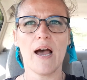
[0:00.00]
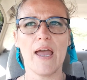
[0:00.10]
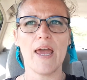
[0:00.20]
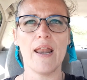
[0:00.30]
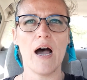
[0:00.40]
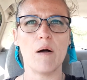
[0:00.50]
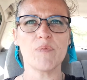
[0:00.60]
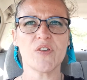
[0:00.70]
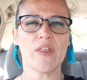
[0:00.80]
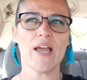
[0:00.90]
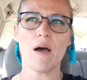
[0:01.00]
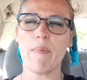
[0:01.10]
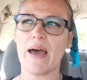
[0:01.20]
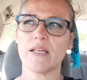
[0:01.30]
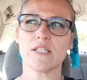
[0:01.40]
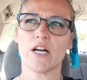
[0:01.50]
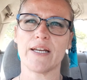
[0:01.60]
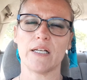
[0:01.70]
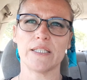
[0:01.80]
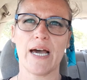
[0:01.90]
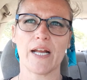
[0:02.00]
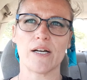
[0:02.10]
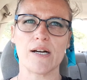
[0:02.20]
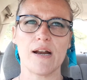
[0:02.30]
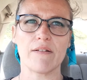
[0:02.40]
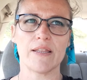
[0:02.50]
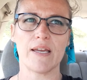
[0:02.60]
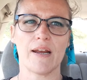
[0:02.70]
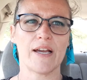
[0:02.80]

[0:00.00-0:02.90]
And um, so they got mad and started yelling at her and everything.